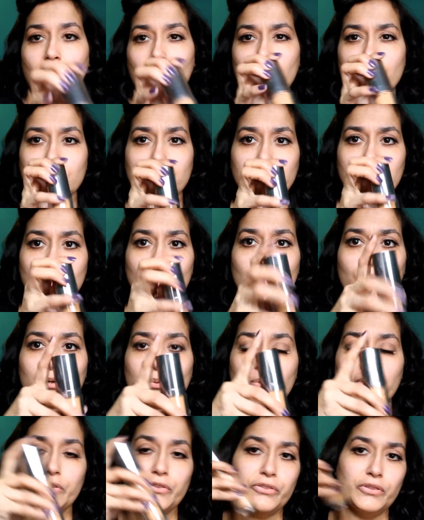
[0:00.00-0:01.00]
i was gonna go
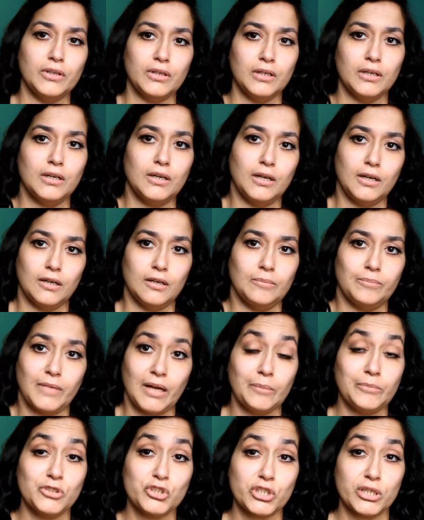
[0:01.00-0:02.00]
in with the um
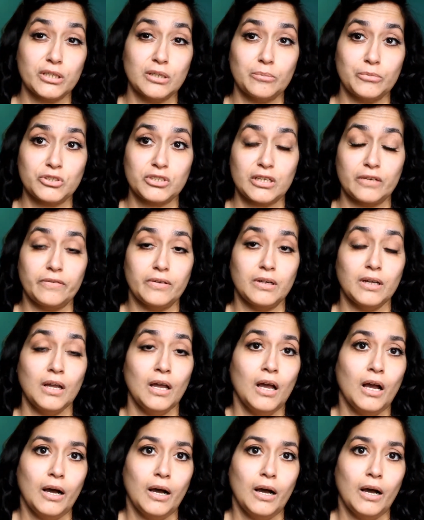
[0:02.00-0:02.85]
i'm in shade number seven